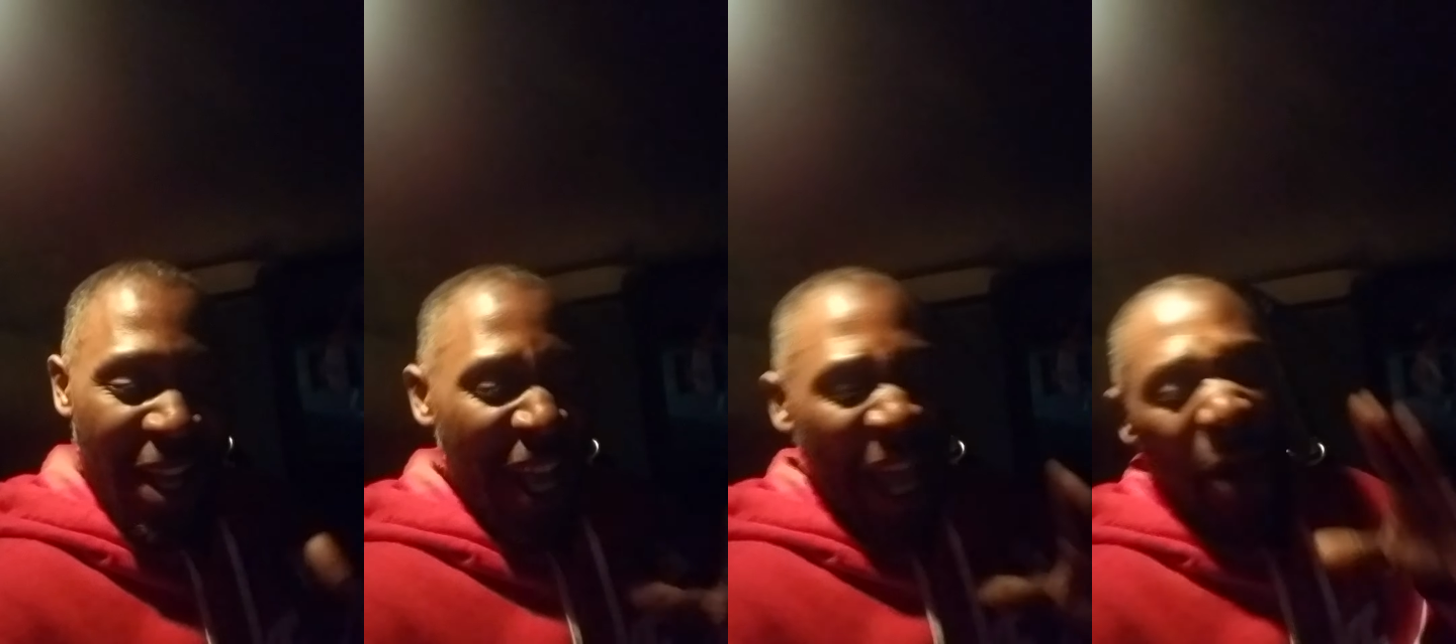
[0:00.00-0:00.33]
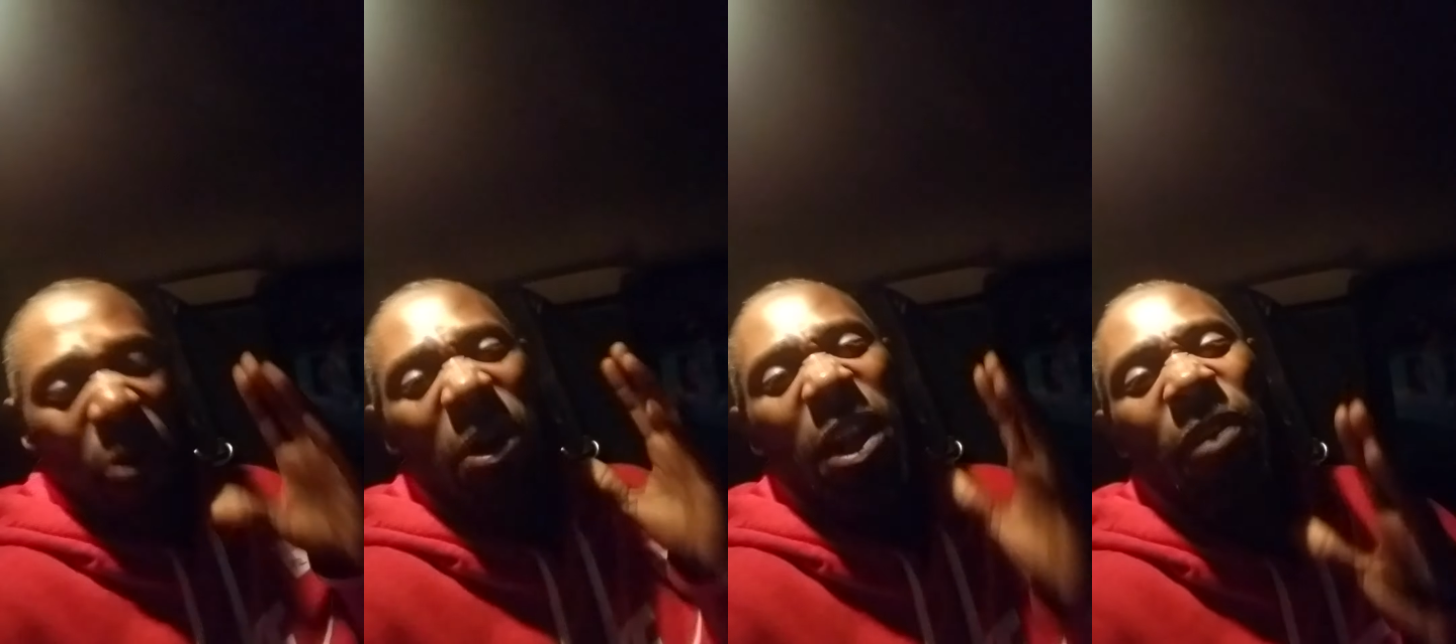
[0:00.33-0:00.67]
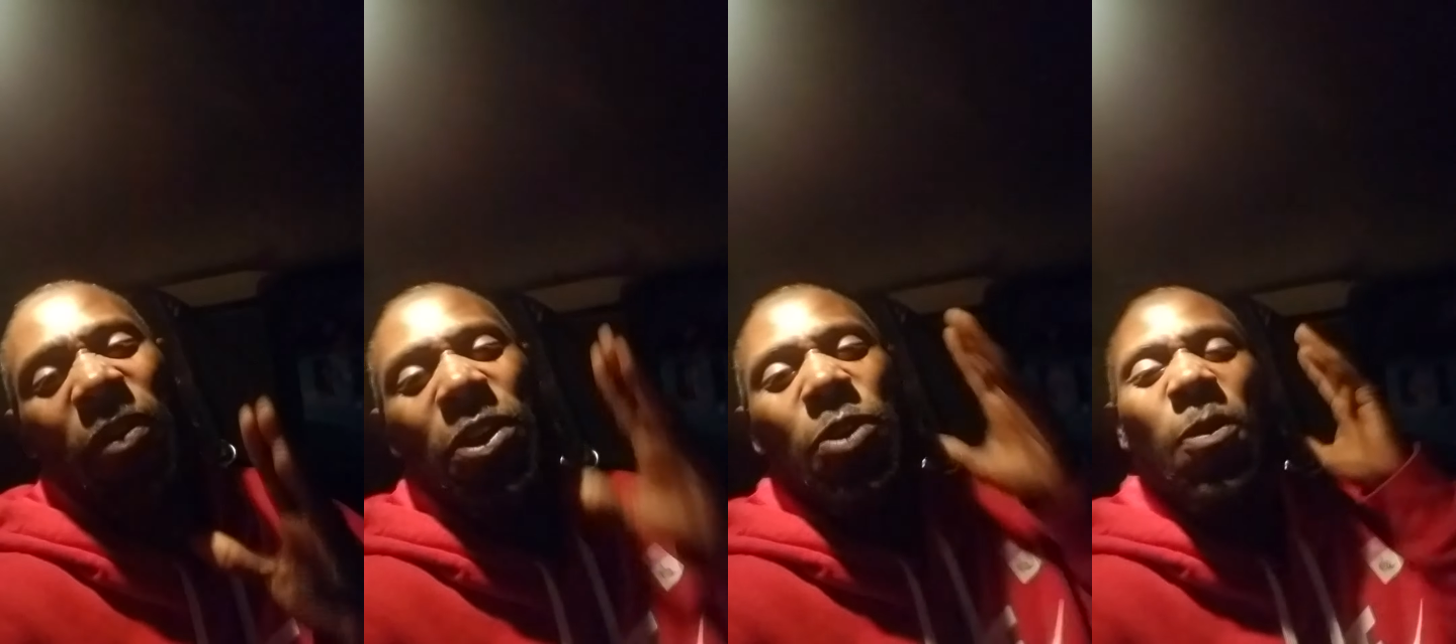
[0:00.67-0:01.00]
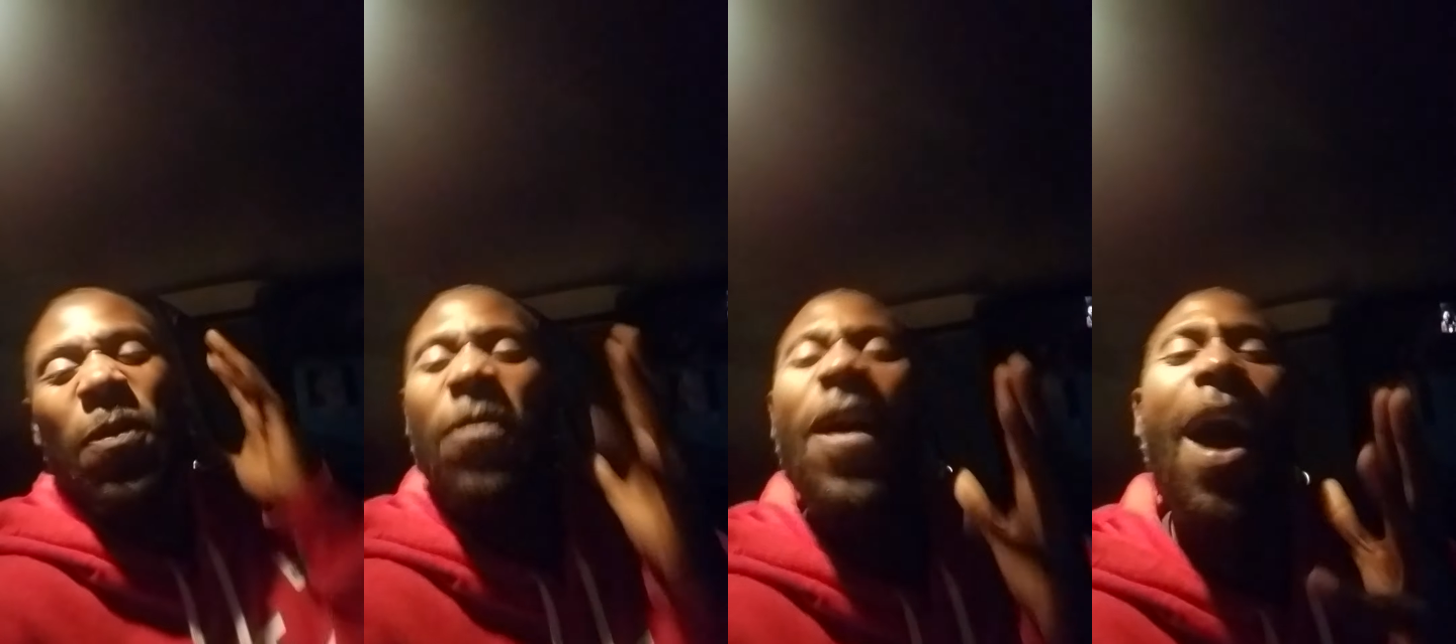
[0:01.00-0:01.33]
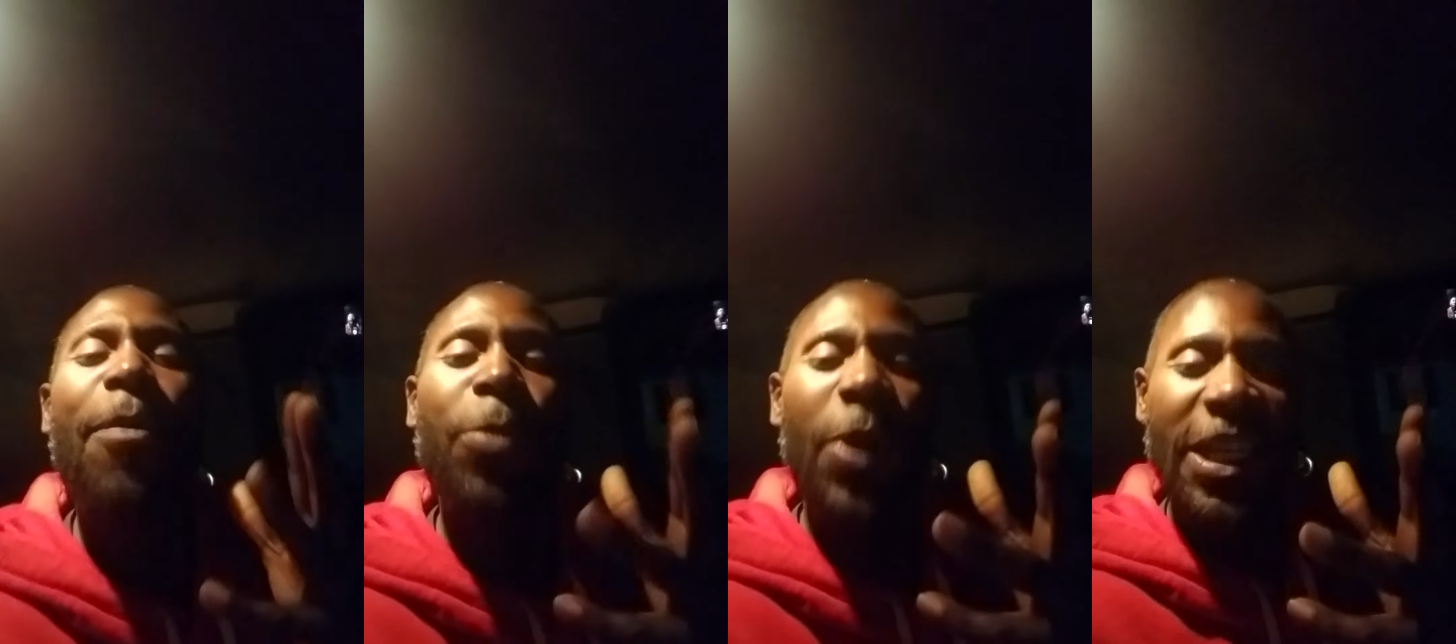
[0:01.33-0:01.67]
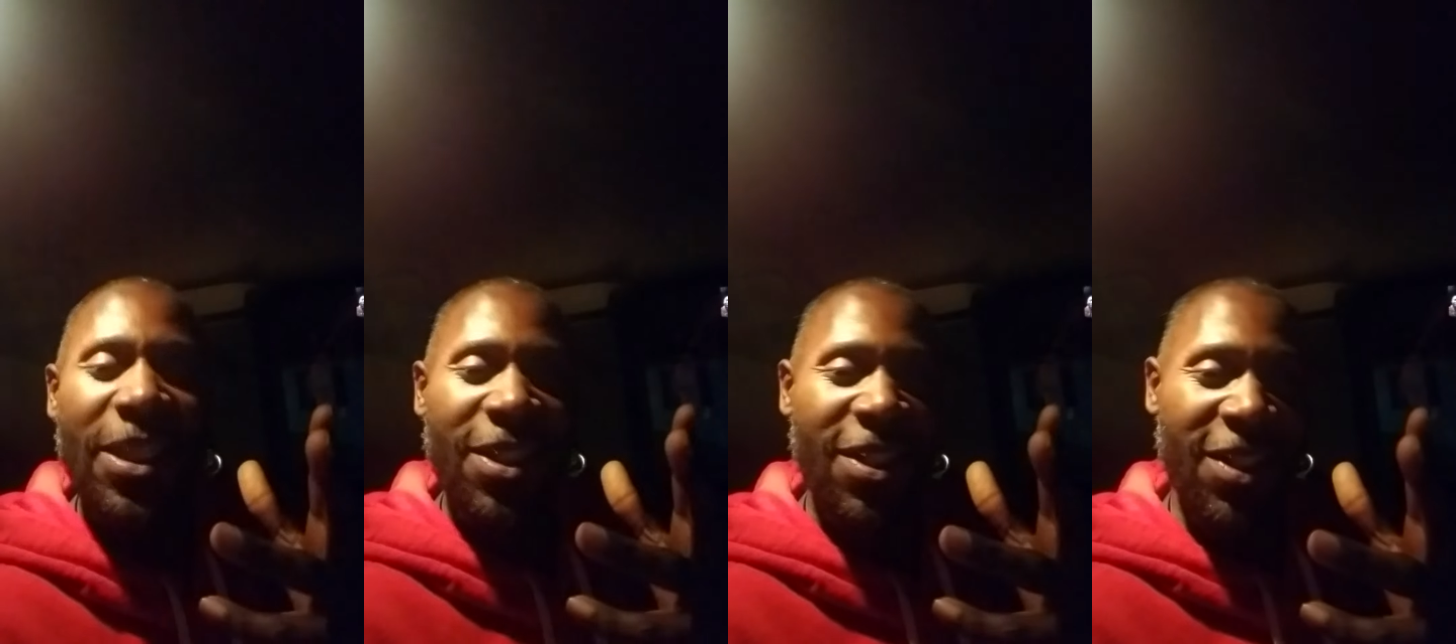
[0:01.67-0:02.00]
And whatever you
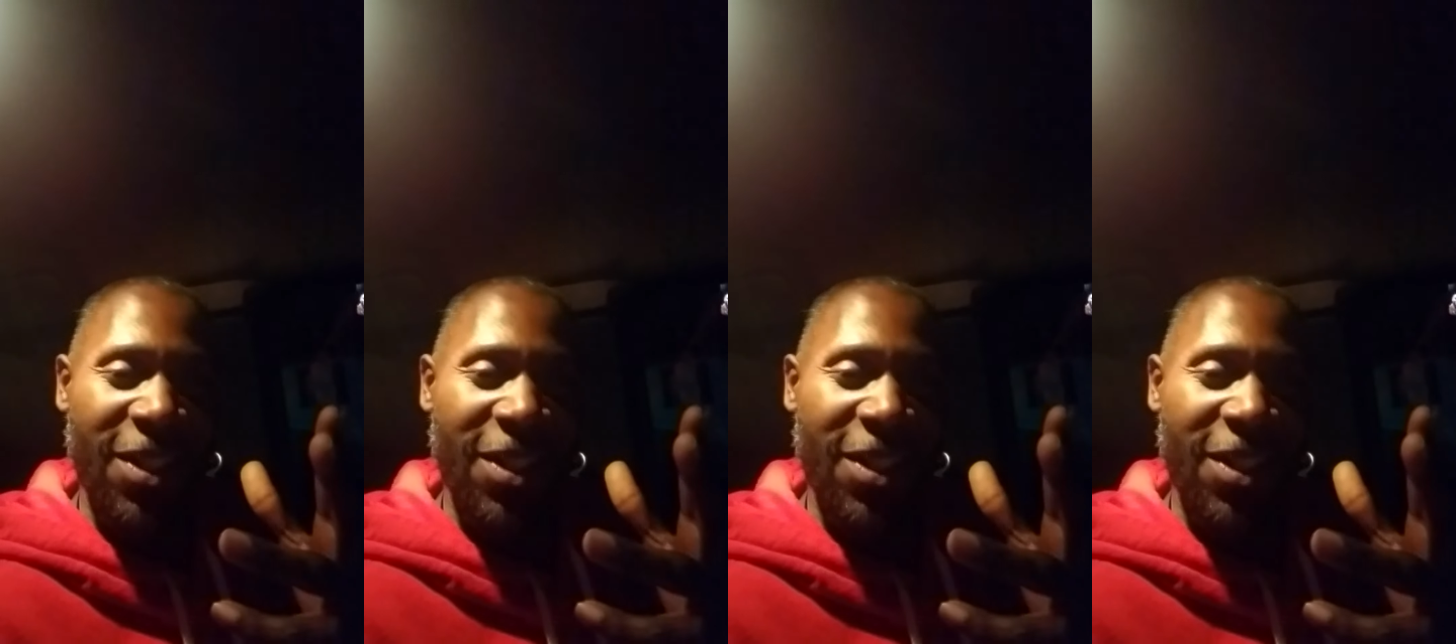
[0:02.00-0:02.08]
vibrating,